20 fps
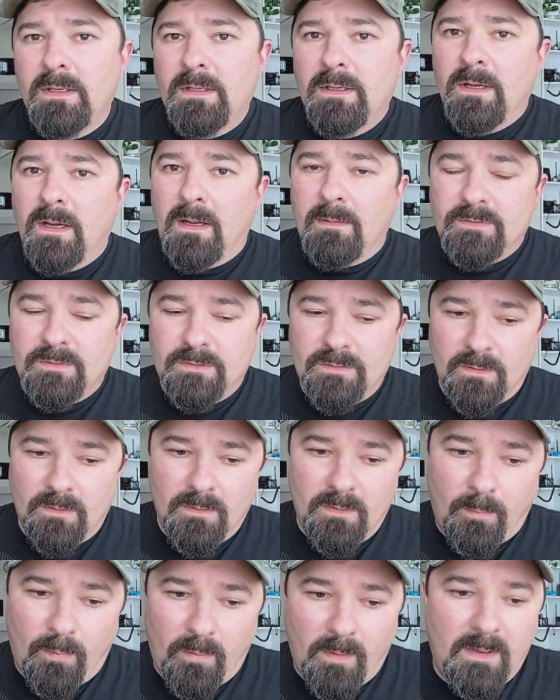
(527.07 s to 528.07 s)
I'm sure
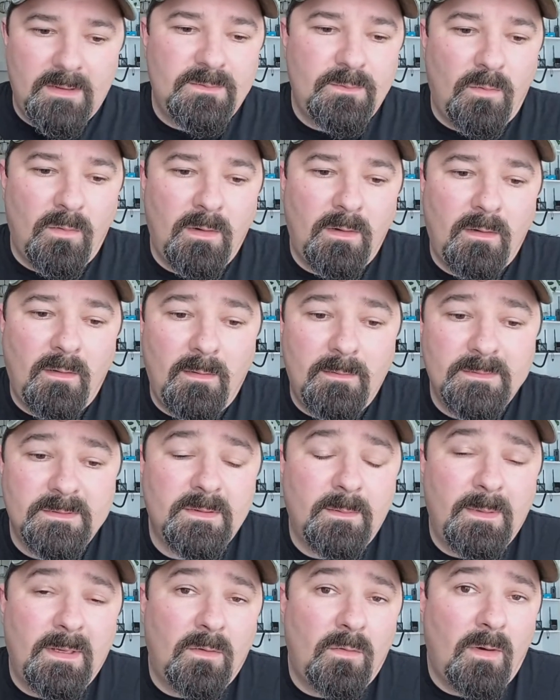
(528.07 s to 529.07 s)
the price point on them is
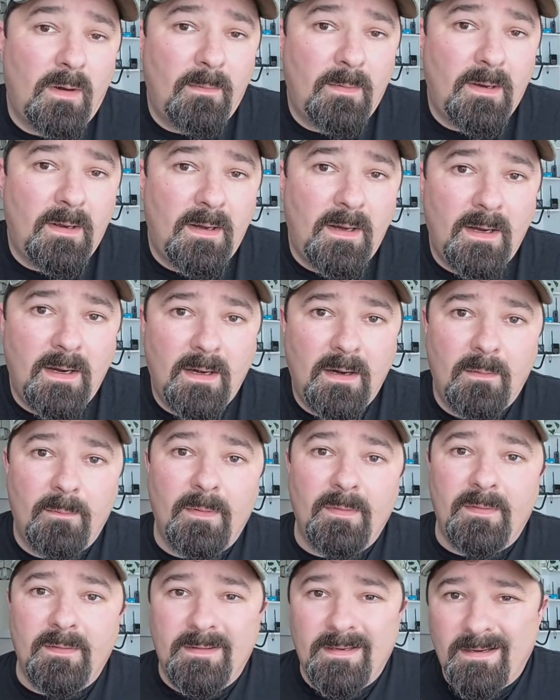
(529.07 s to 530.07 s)
going to be quite a bit higher,
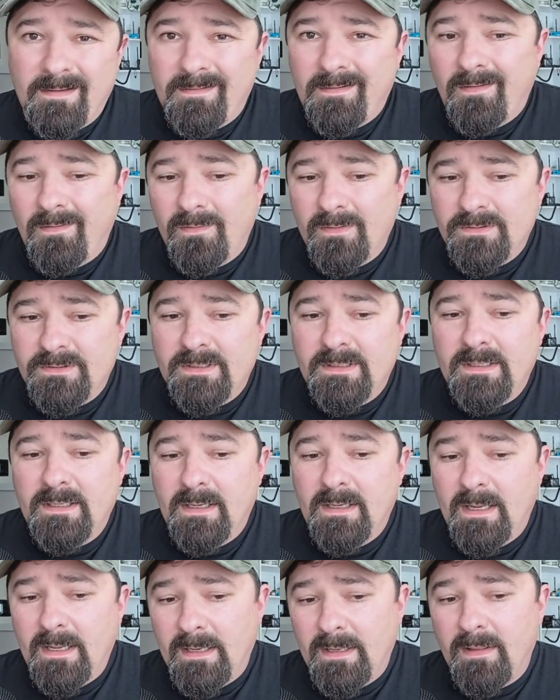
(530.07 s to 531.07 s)
but the
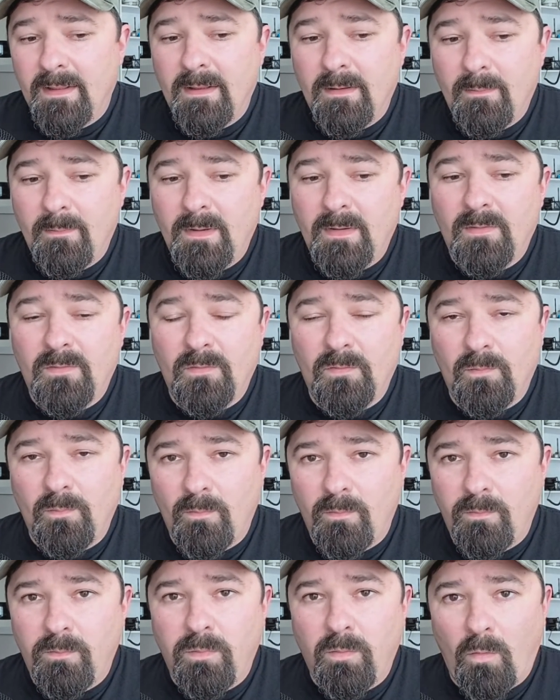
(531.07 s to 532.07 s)
technology in them is
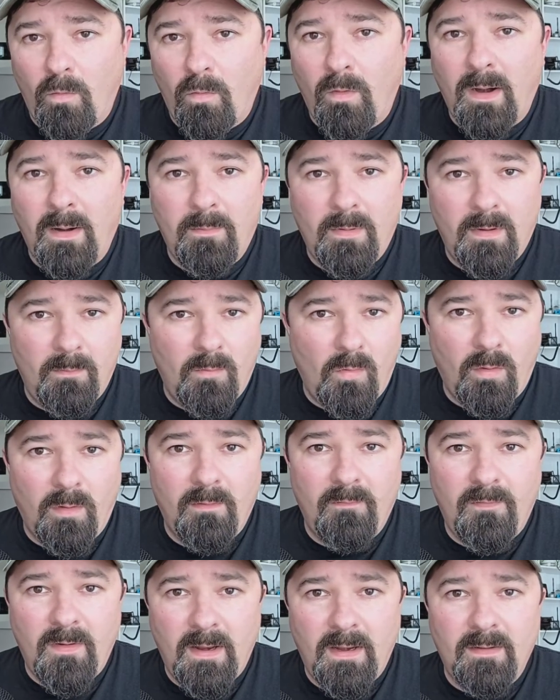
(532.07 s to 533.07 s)
quite a bit more
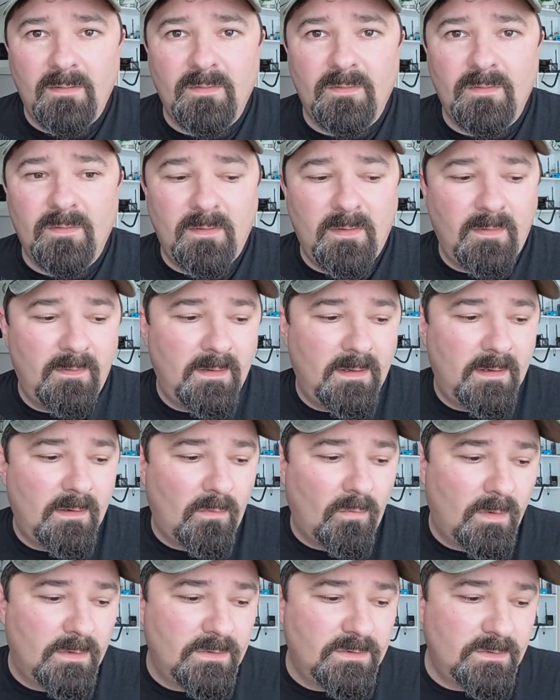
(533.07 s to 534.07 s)
advanced than the
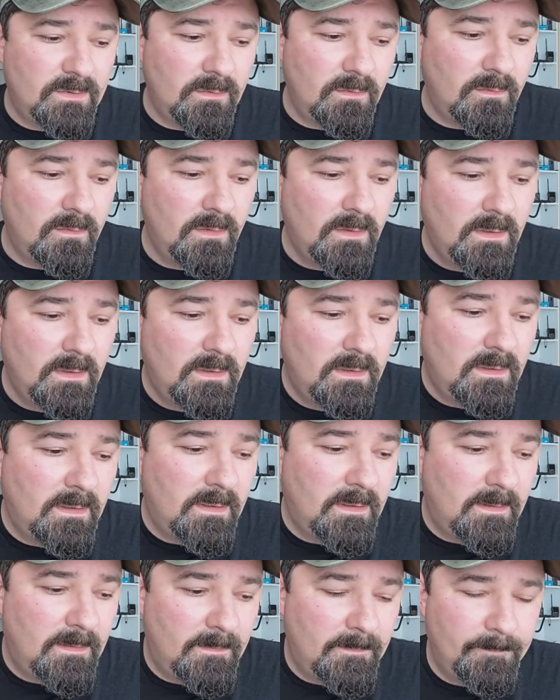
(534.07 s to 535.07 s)
original
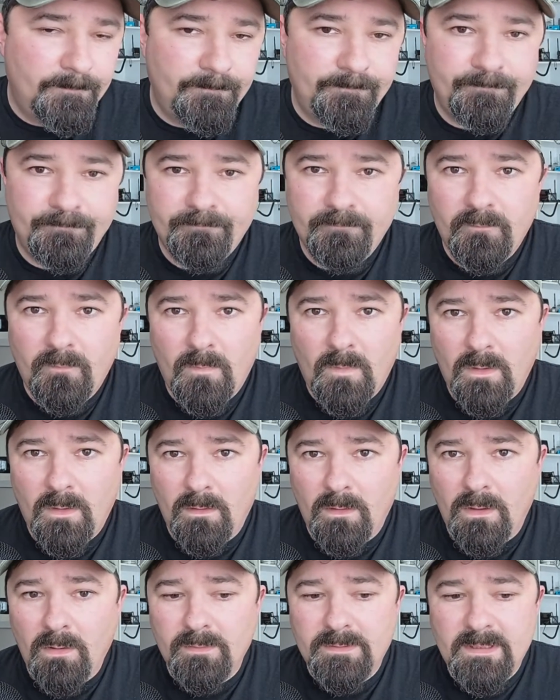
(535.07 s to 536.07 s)
um,
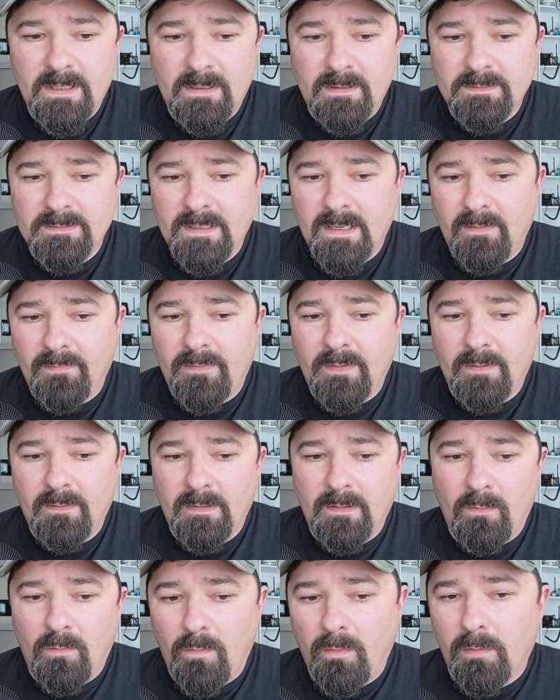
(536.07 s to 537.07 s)
out there
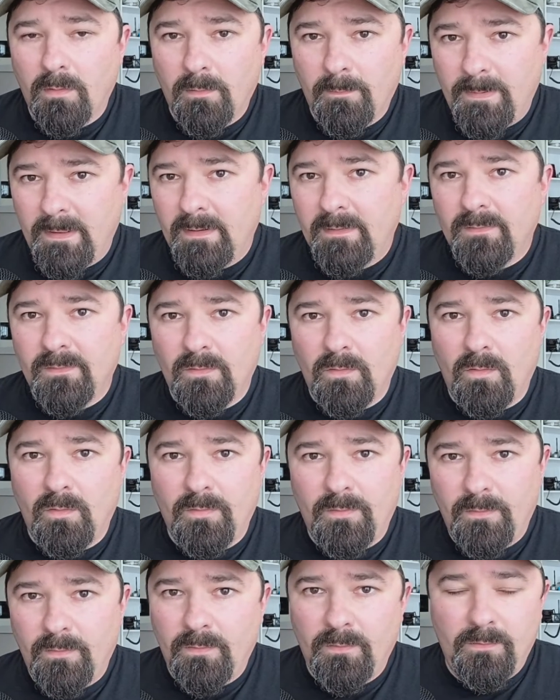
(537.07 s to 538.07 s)
that were being
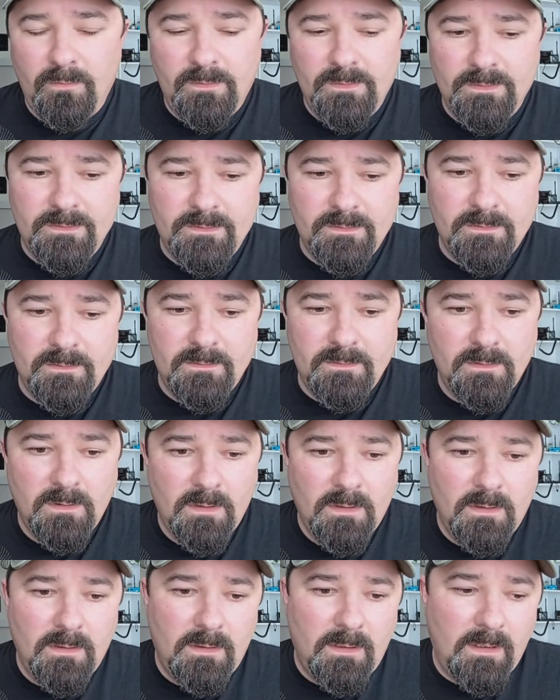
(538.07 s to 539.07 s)
sold to just
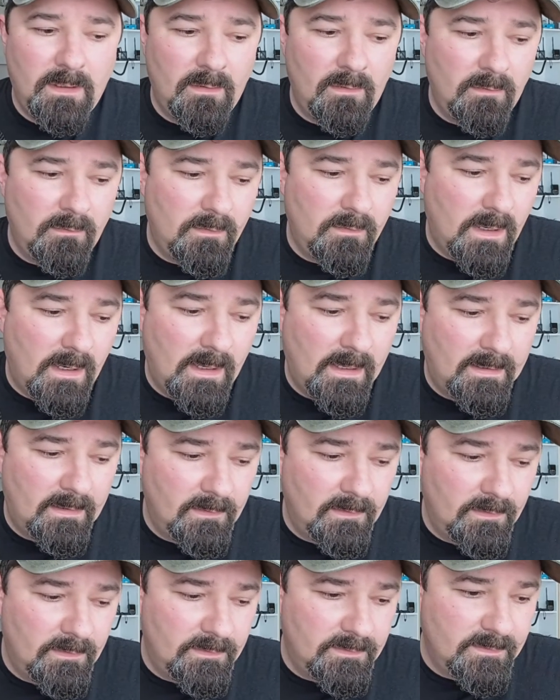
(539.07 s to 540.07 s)
you know,
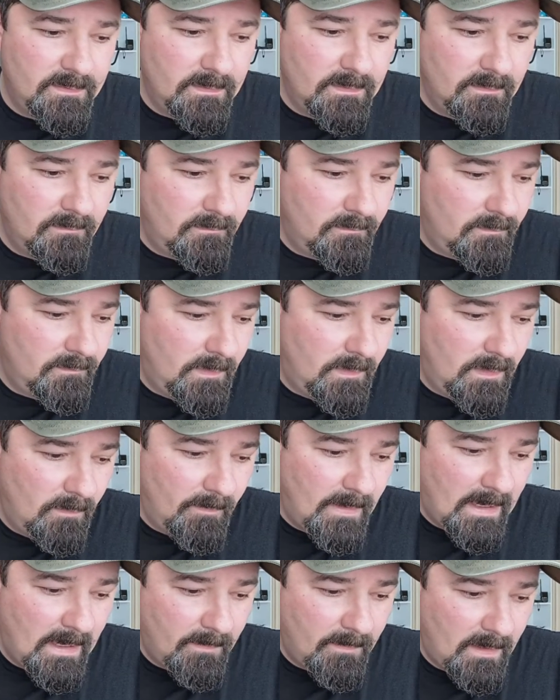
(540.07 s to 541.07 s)
hikers and you know,
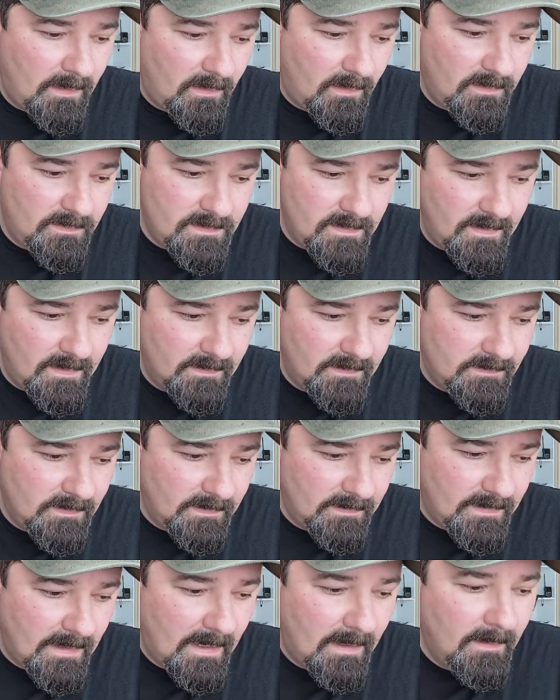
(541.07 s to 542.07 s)
backpackers and things
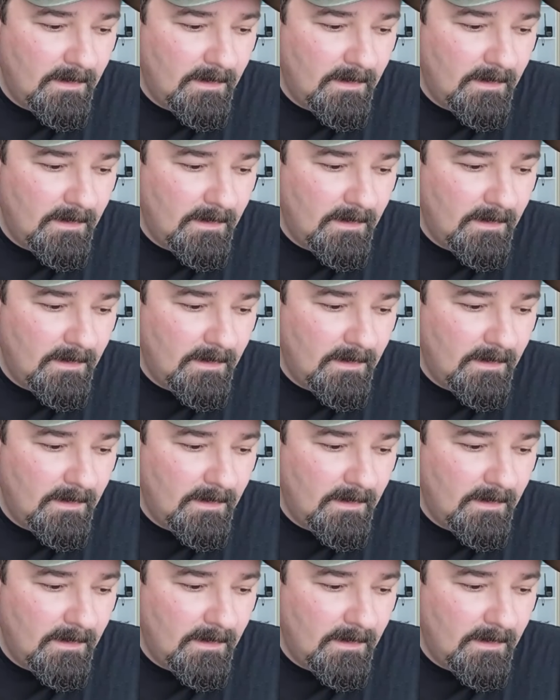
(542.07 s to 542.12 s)
like that.